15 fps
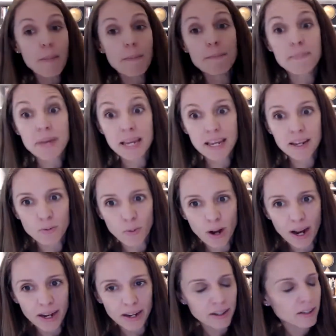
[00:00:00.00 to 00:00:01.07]

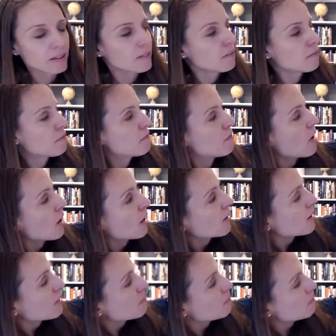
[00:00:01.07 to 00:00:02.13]
Meanwhile,
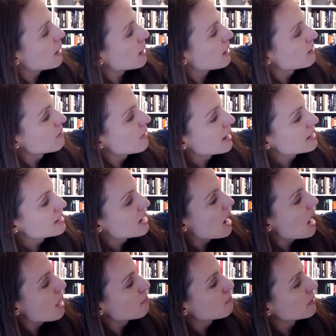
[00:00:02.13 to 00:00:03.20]
far above, on
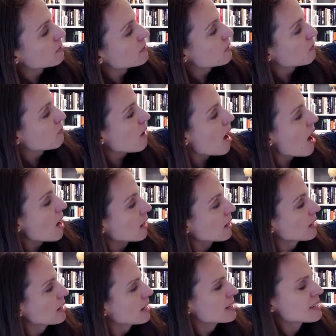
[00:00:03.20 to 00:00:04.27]
top of the
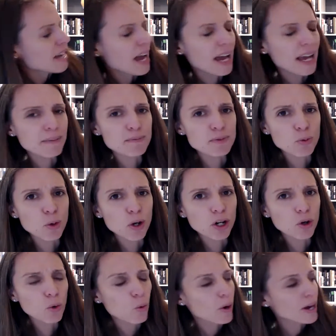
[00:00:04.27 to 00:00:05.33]
rock, times were
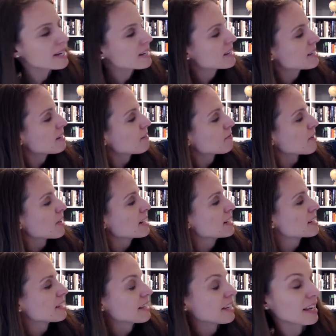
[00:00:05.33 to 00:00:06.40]
quite
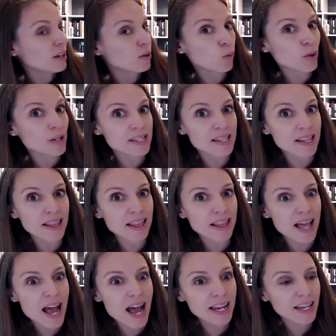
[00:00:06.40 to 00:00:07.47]
different. It was
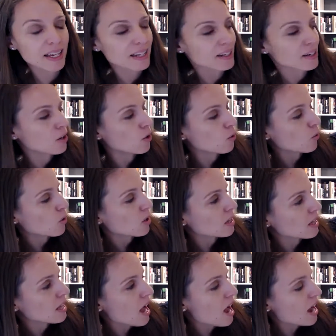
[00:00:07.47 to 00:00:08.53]
lion
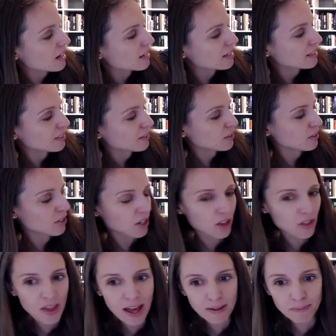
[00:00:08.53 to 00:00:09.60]
o'clock. Look
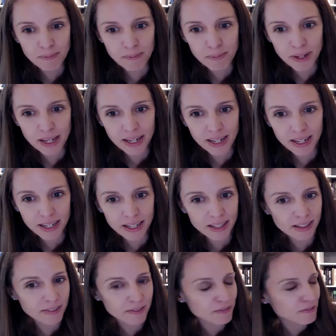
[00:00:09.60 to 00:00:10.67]
at that
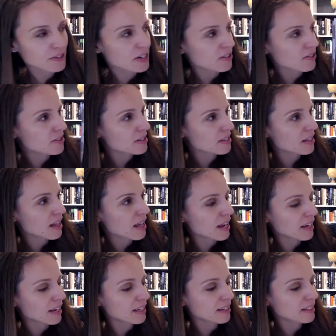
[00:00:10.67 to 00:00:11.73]
big, fierce
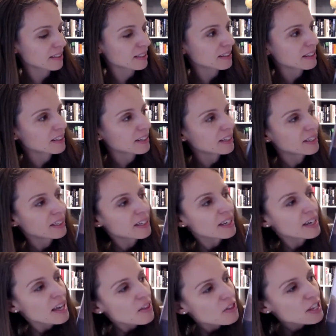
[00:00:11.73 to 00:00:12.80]
lion.
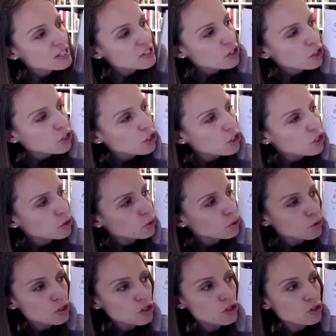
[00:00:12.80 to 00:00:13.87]
This
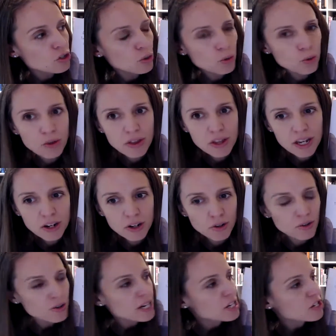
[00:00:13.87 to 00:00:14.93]
huge, toothy
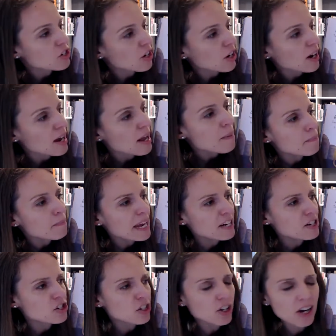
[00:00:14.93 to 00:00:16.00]
creature
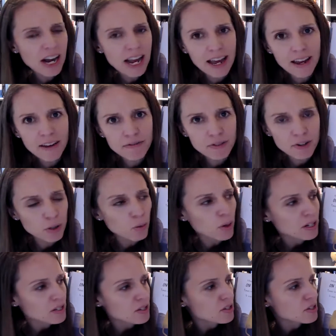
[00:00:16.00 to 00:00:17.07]
made sure
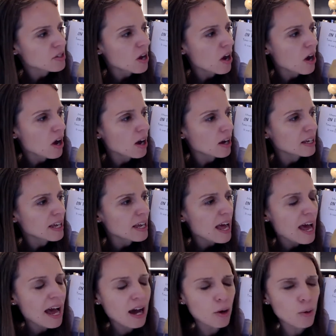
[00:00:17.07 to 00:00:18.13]
everyone saw
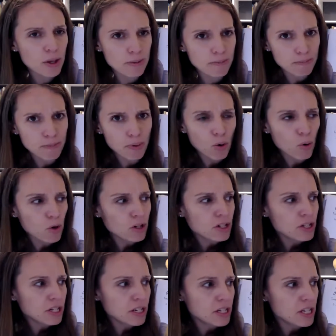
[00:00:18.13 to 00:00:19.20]
how
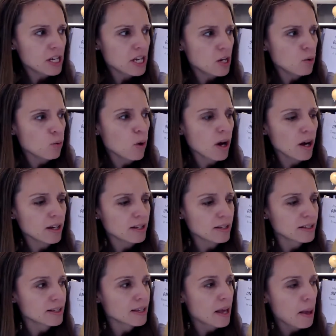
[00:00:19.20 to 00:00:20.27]
important he
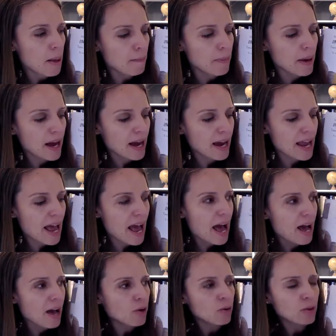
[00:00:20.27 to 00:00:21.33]
was by
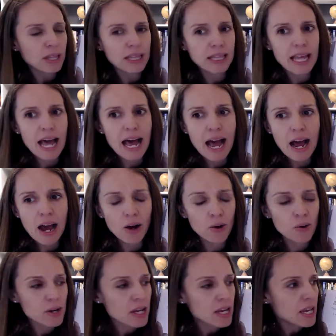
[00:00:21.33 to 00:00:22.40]
how
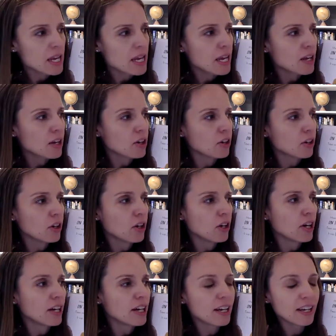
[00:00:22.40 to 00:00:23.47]
loud he
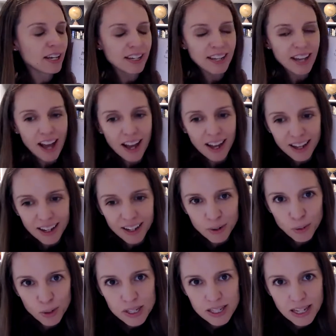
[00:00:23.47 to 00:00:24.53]
could.
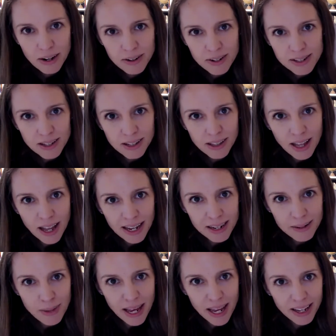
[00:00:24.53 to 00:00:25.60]
What sound does a
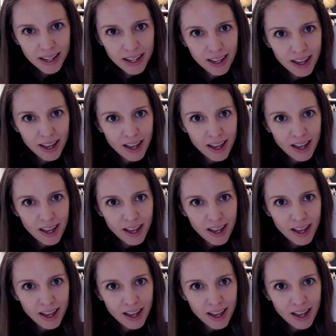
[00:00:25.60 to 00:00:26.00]
lion make?